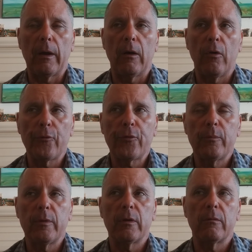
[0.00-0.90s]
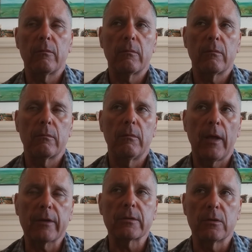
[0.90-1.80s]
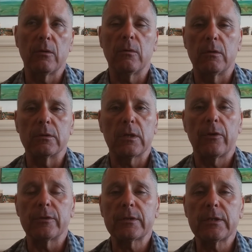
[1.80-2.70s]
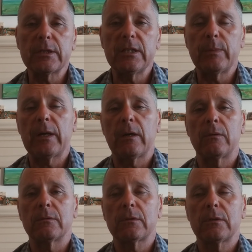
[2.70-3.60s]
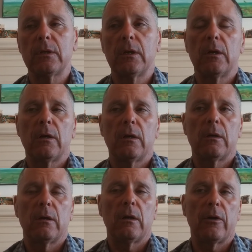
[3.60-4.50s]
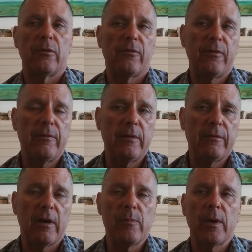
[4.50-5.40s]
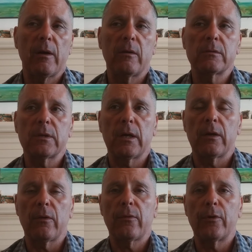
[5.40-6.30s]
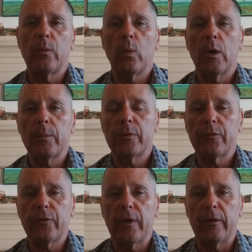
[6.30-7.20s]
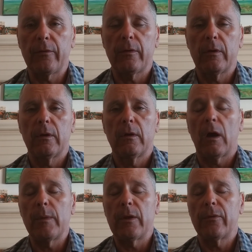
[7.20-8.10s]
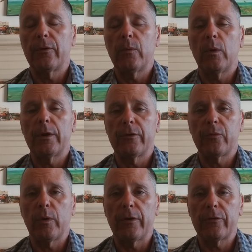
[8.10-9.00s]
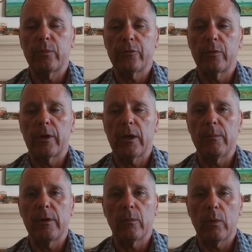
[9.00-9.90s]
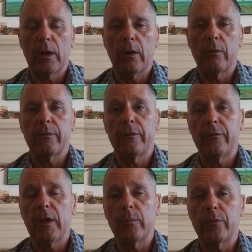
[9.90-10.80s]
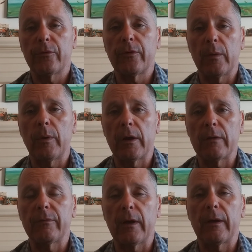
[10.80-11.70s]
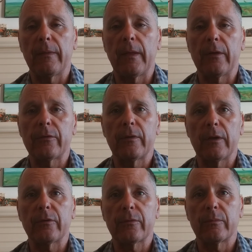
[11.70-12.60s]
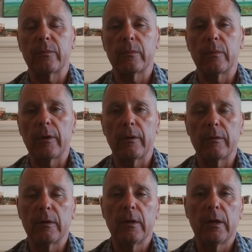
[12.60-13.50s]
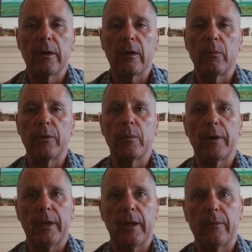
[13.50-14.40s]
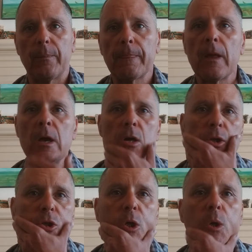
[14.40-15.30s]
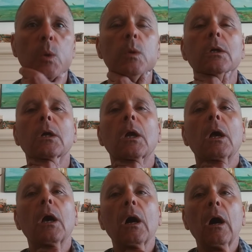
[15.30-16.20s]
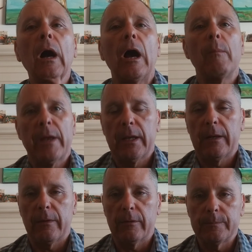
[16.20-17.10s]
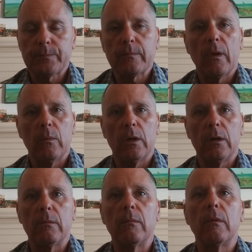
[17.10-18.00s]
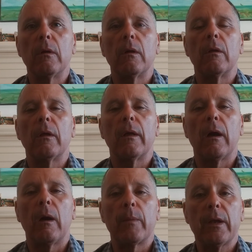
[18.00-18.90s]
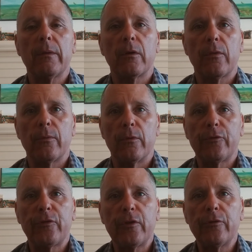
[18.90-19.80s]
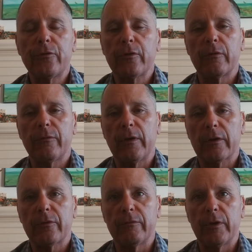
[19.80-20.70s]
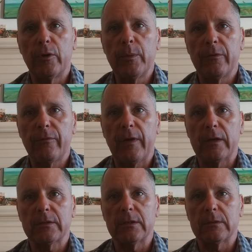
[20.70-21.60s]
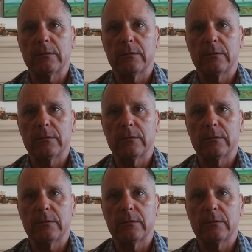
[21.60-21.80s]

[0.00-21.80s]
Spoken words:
ultimate next goal is 160 pounds, 155 pounds, and a 31-inch waist, which will get me around 10% body fat, and that's where I really want to get. So how am I getting there? Well, I'm getting there through the synergistic effects of intermittent fasting